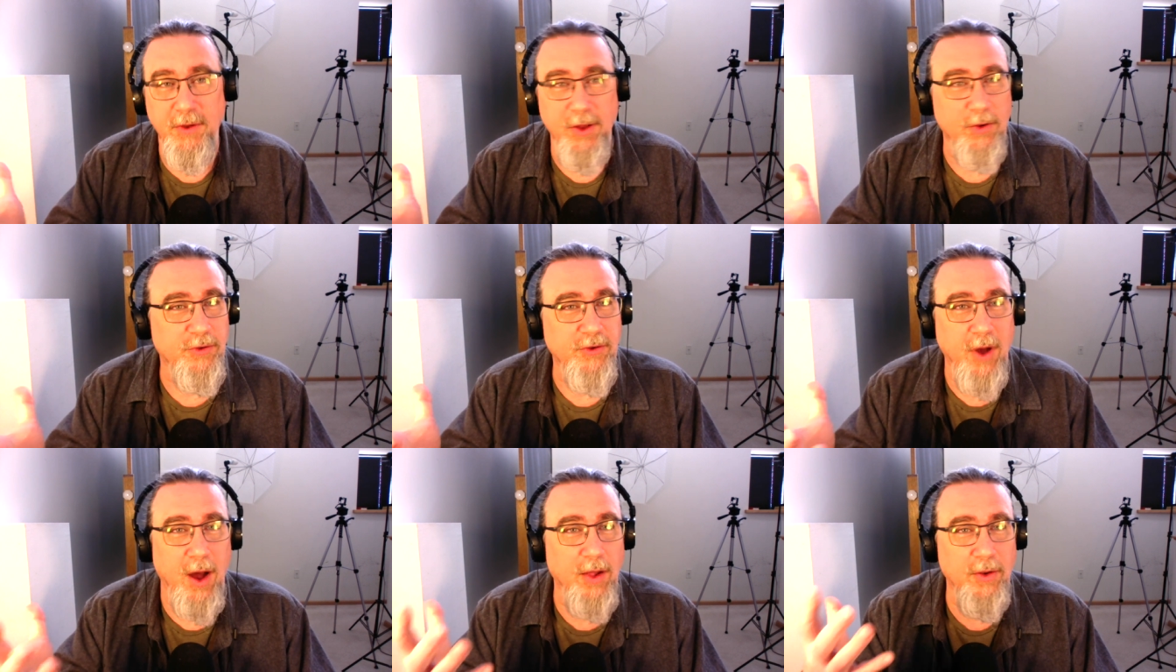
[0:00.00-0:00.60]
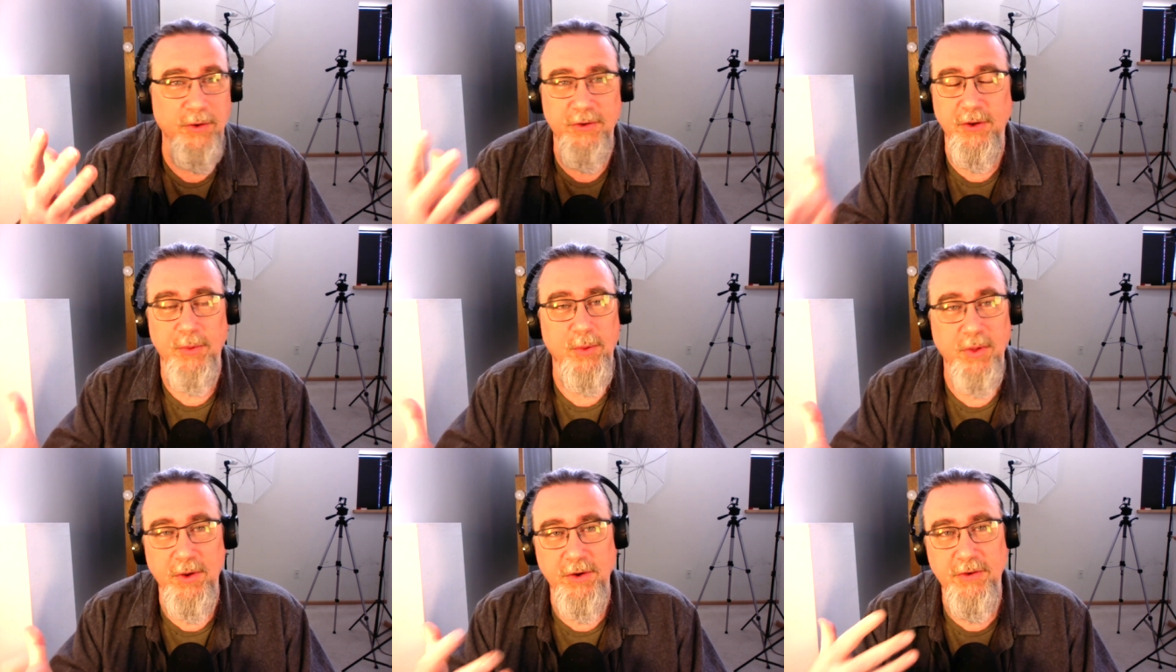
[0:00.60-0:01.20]
you know, scholars in
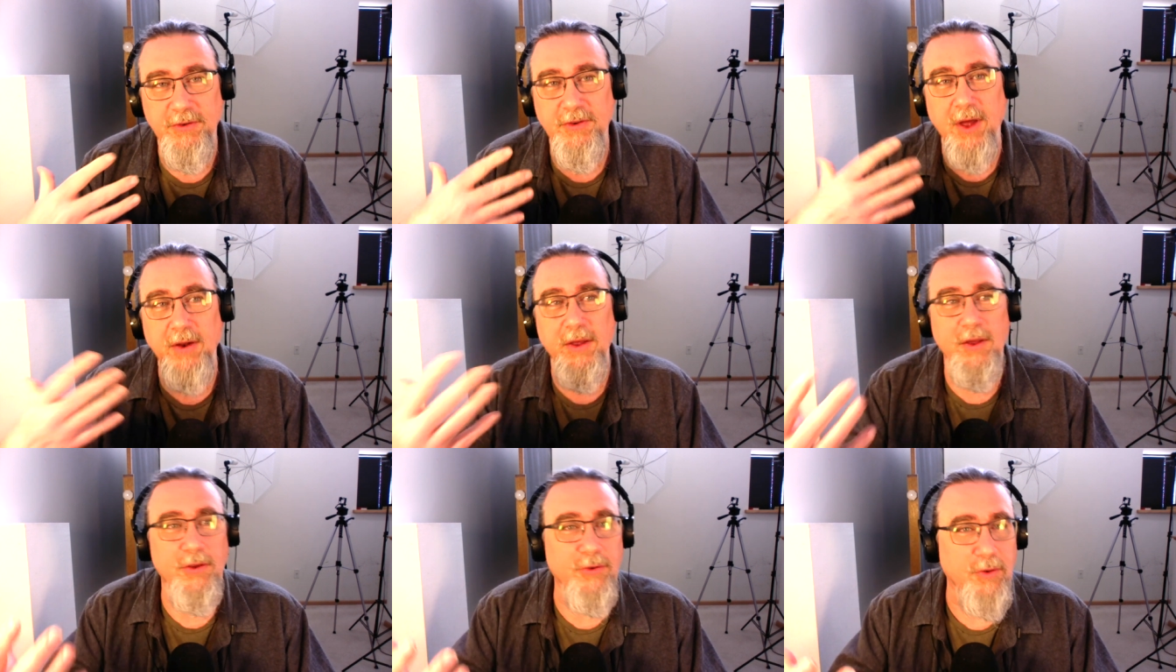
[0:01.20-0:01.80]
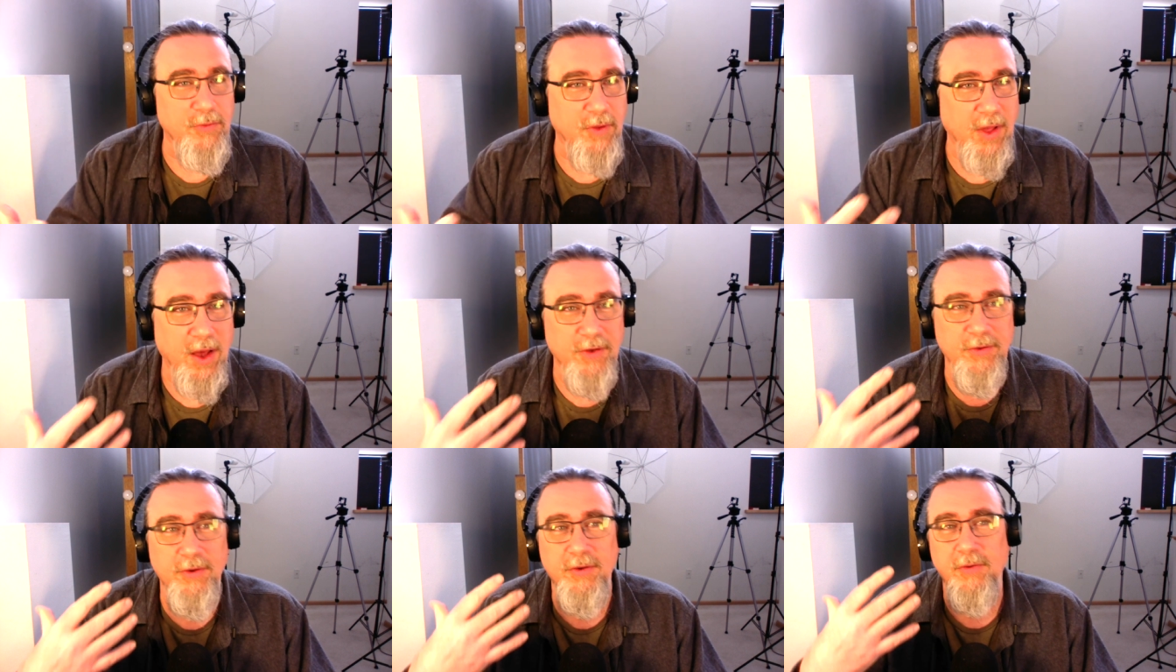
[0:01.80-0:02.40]
religious studies or
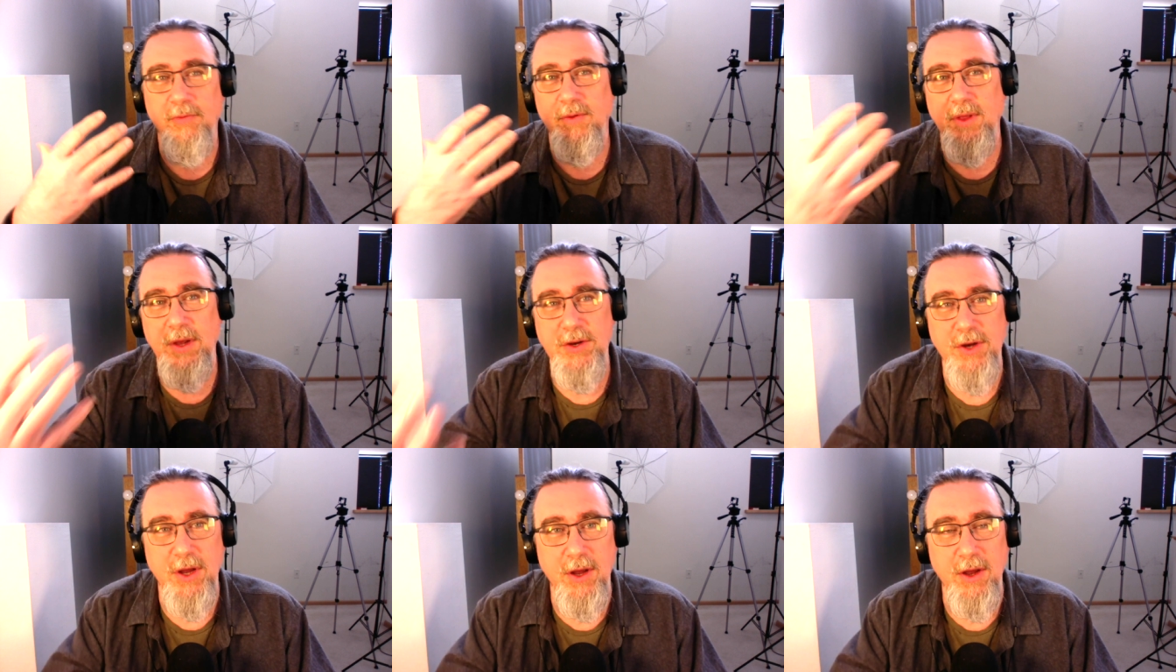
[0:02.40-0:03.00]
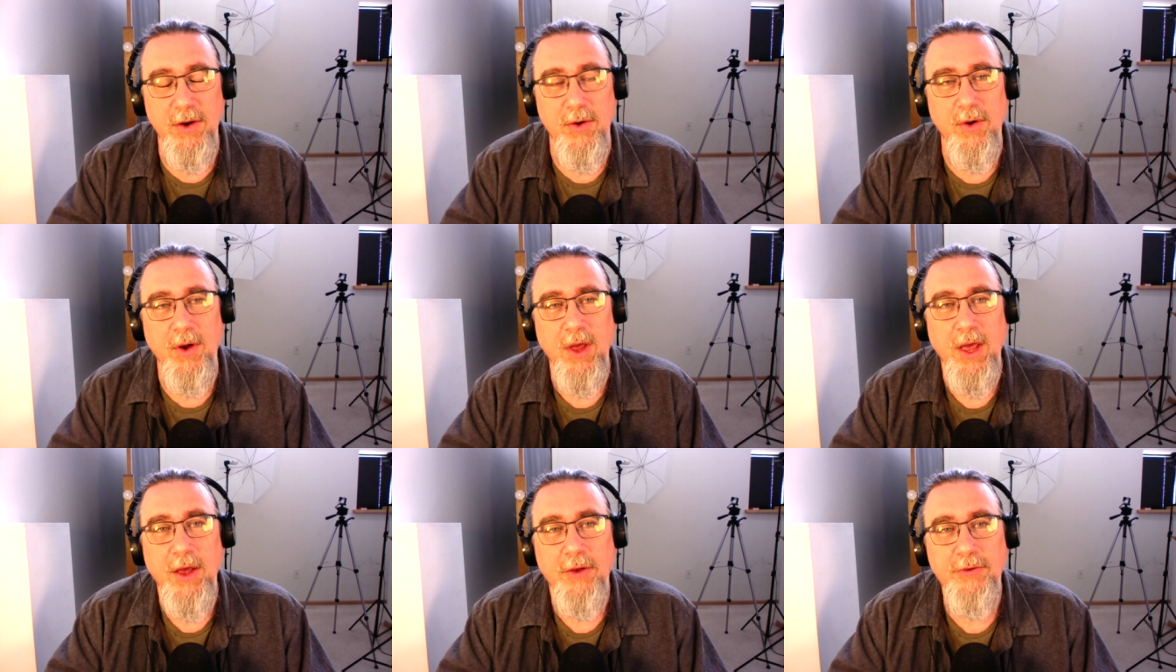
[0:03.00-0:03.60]
philosophers of religion or
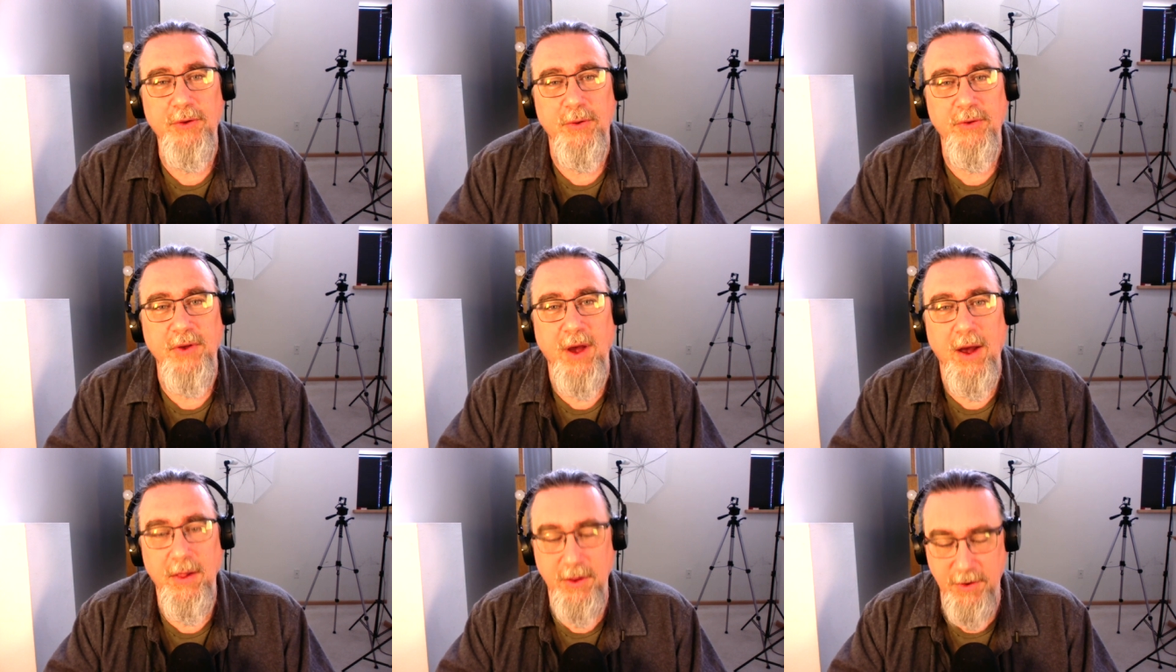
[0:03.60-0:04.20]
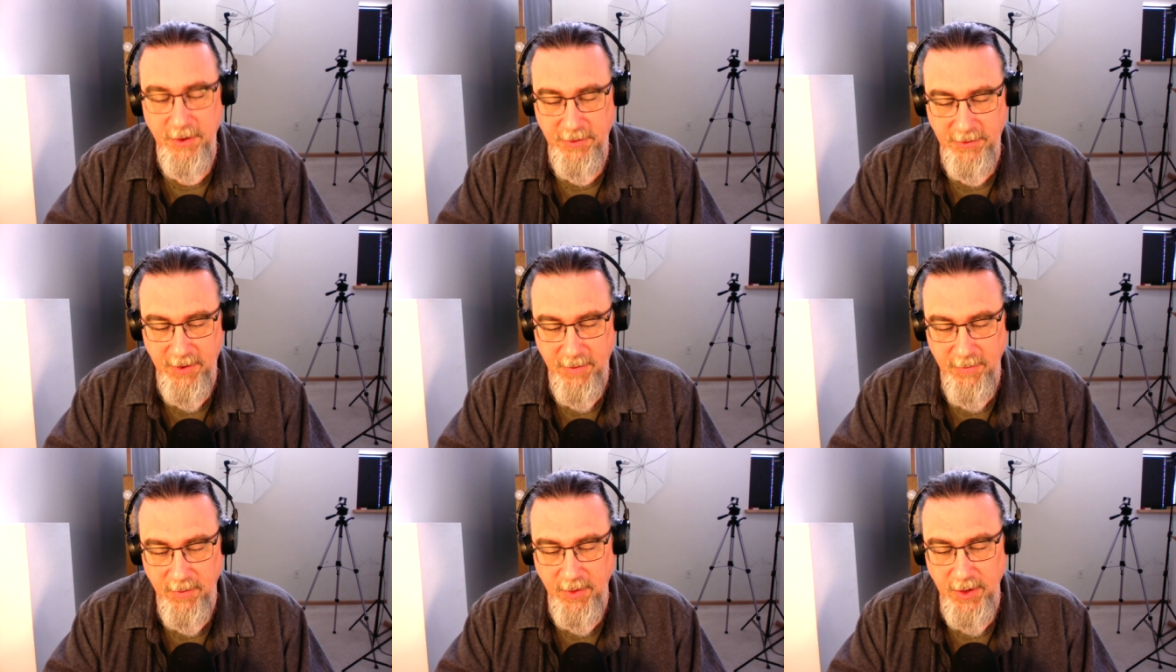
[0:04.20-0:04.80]
sociologists
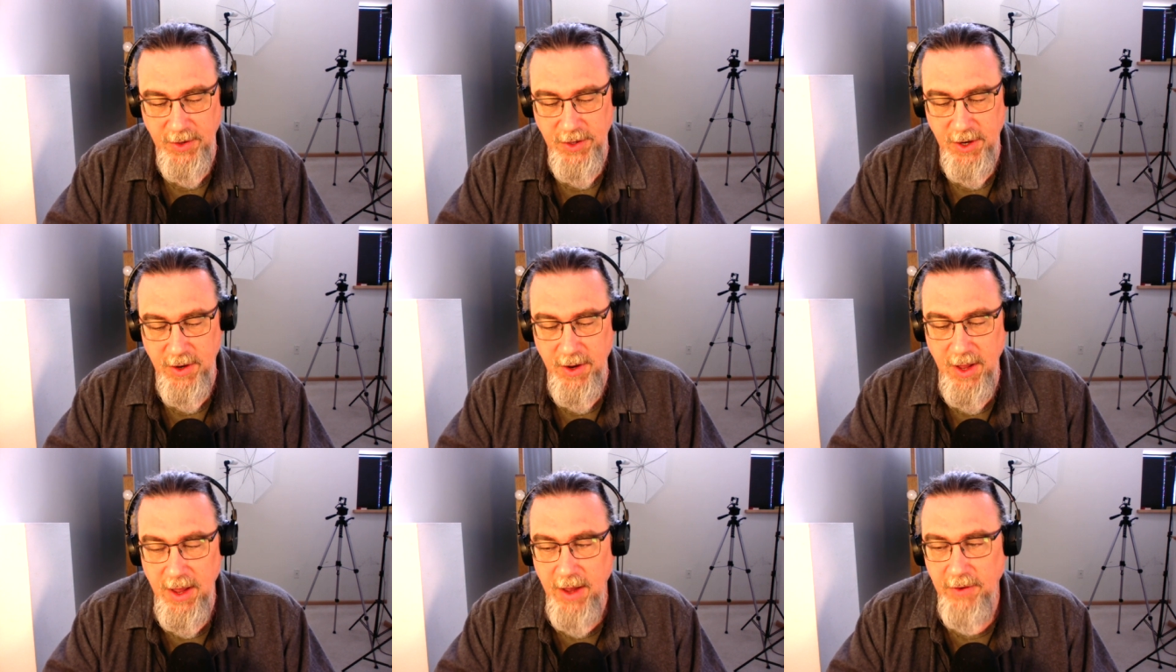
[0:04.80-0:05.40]
of religion,